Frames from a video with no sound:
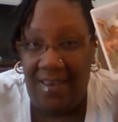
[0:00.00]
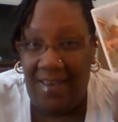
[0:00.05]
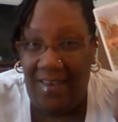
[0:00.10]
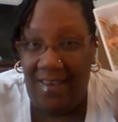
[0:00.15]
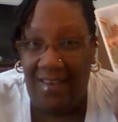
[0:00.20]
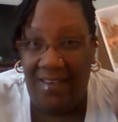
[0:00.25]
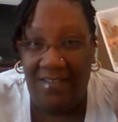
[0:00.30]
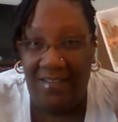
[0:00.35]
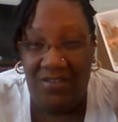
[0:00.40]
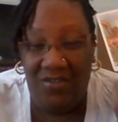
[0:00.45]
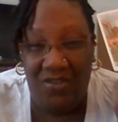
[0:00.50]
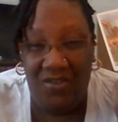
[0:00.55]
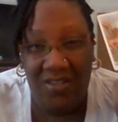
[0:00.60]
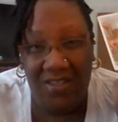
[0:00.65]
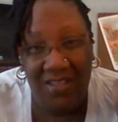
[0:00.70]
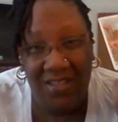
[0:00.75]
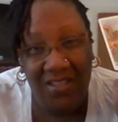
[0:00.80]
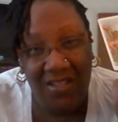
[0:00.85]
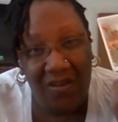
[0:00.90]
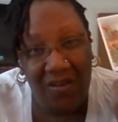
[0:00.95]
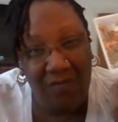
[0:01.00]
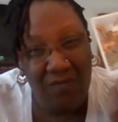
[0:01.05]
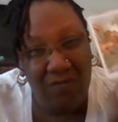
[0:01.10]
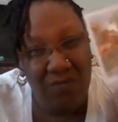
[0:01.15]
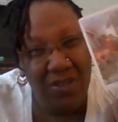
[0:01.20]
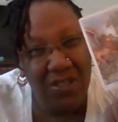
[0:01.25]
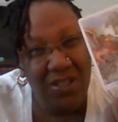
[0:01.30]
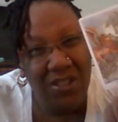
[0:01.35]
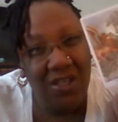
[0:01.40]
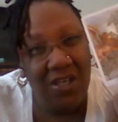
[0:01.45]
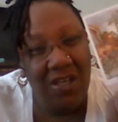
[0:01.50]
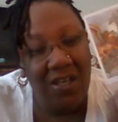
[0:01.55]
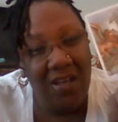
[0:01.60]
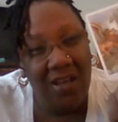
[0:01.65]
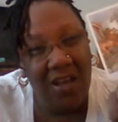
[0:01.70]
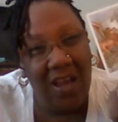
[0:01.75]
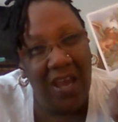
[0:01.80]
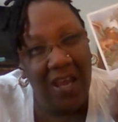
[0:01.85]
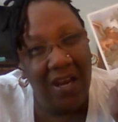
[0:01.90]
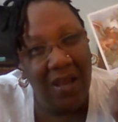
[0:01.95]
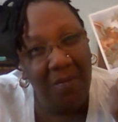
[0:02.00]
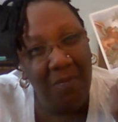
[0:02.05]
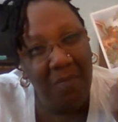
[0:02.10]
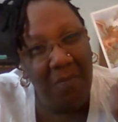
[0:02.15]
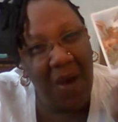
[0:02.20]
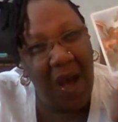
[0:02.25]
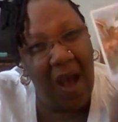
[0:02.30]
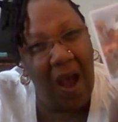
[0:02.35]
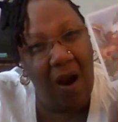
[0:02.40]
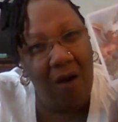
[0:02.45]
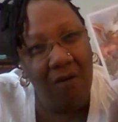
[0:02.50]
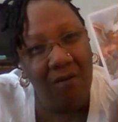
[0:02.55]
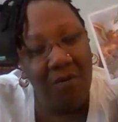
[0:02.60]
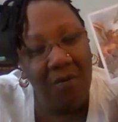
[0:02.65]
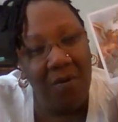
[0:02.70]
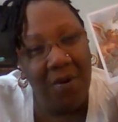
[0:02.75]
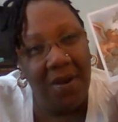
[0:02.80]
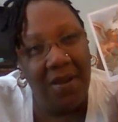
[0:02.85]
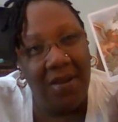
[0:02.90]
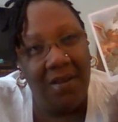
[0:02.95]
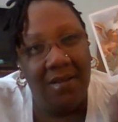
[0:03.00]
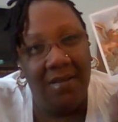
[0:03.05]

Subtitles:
is just as enriching and empowering.